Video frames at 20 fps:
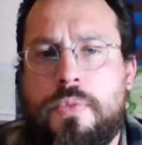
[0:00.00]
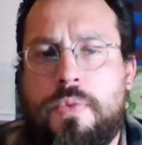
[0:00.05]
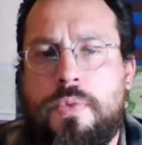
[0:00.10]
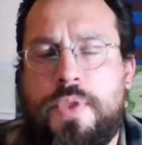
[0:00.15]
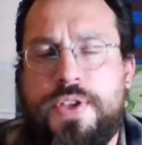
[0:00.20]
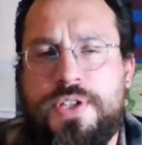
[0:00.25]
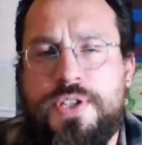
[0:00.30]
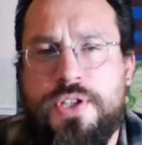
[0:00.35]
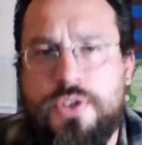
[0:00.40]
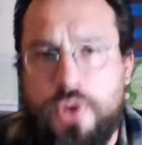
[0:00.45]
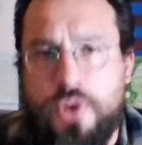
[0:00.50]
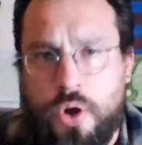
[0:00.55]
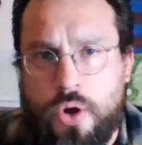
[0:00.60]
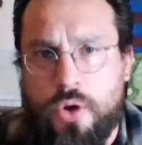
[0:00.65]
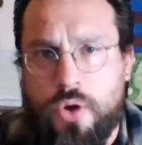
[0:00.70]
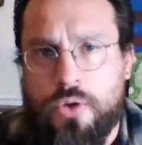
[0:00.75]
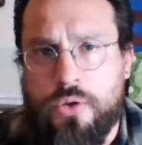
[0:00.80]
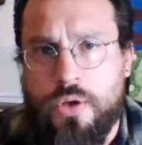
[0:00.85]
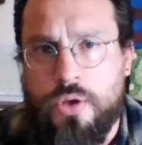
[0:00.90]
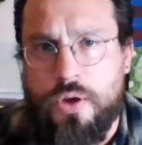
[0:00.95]
this is
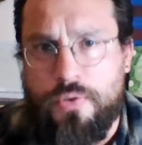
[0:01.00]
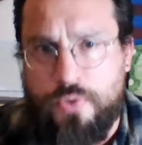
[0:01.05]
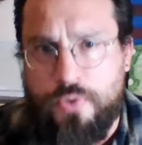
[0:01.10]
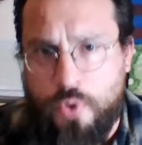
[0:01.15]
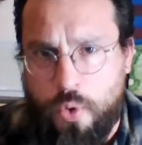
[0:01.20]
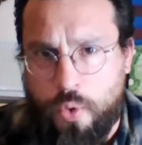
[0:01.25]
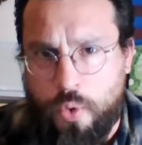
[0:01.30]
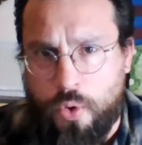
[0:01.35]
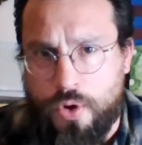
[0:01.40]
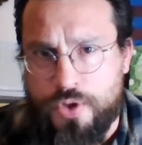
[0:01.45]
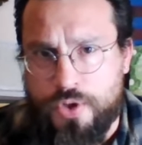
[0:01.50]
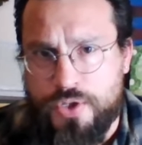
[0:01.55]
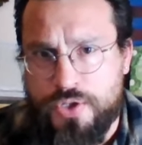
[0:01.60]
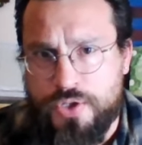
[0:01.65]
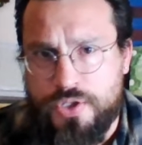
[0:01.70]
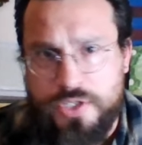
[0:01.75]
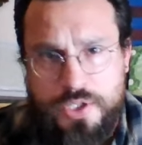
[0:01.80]
all, of course,